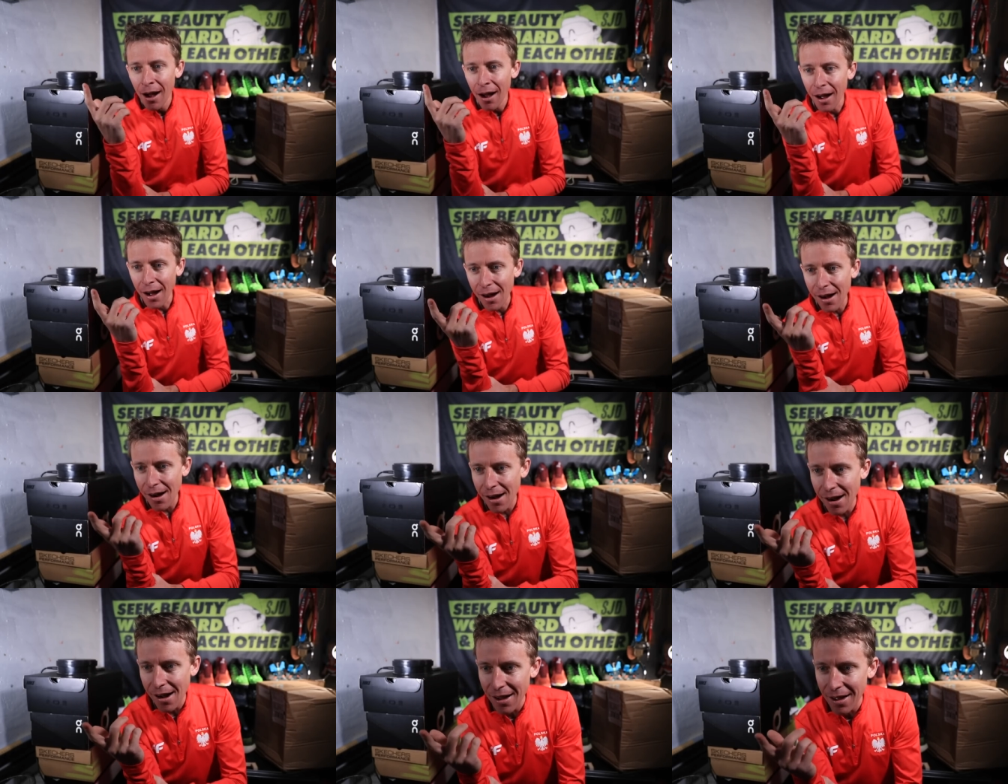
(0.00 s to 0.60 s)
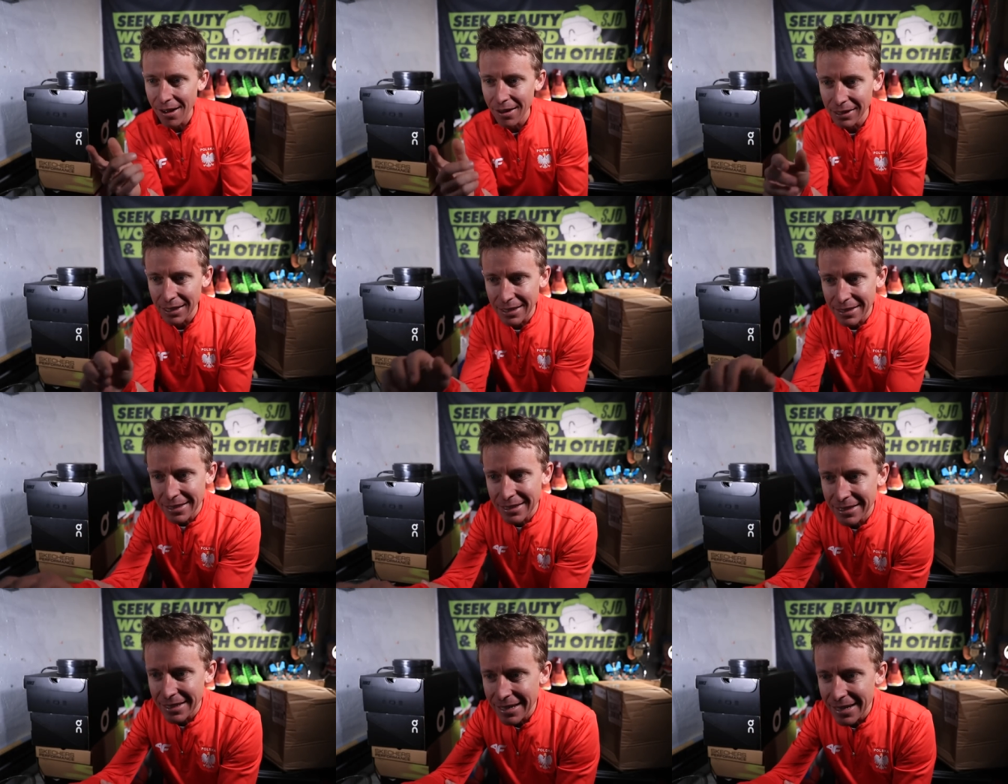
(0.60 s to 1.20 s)
Uh,
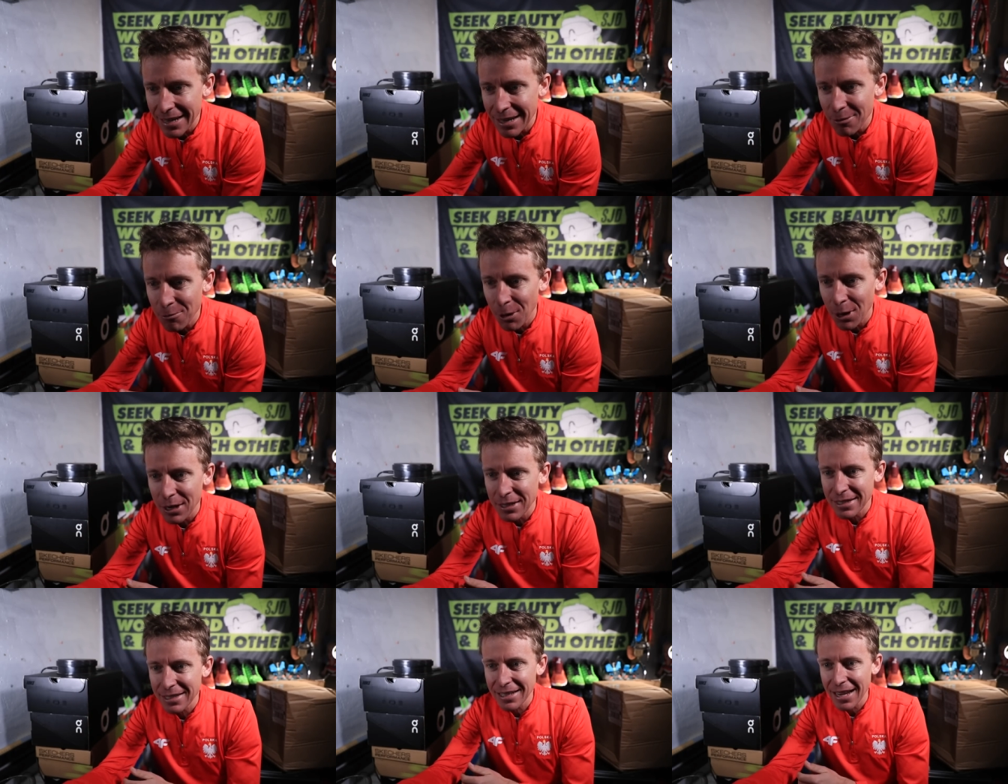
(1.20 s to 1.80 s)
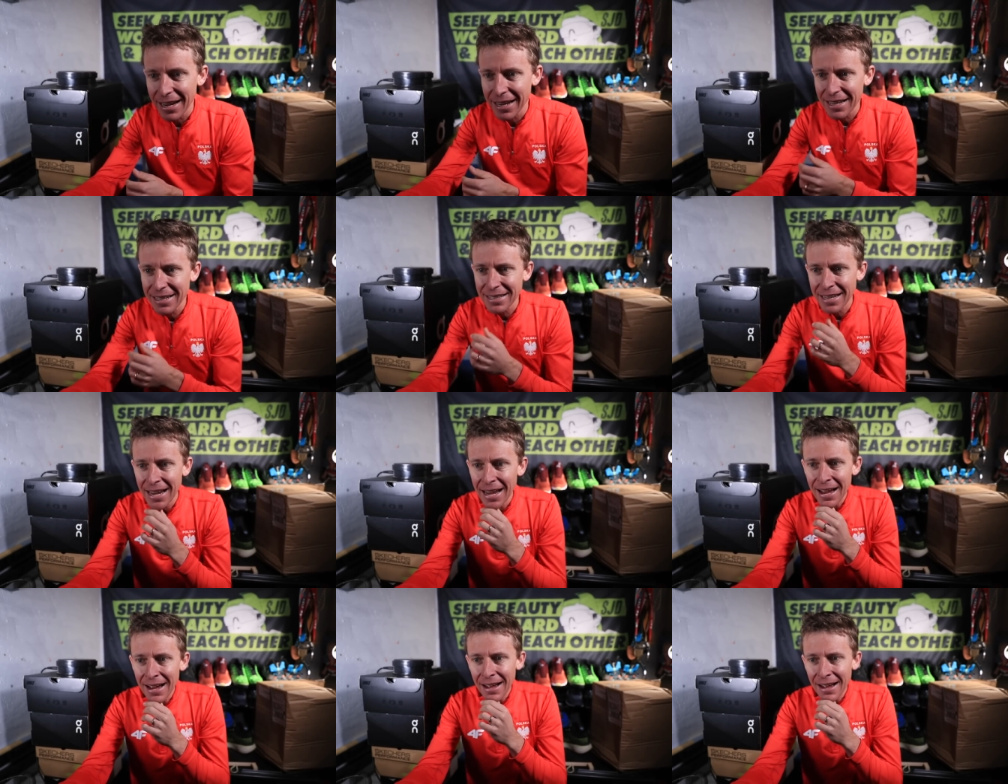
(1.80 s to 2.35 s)
let's see, one second.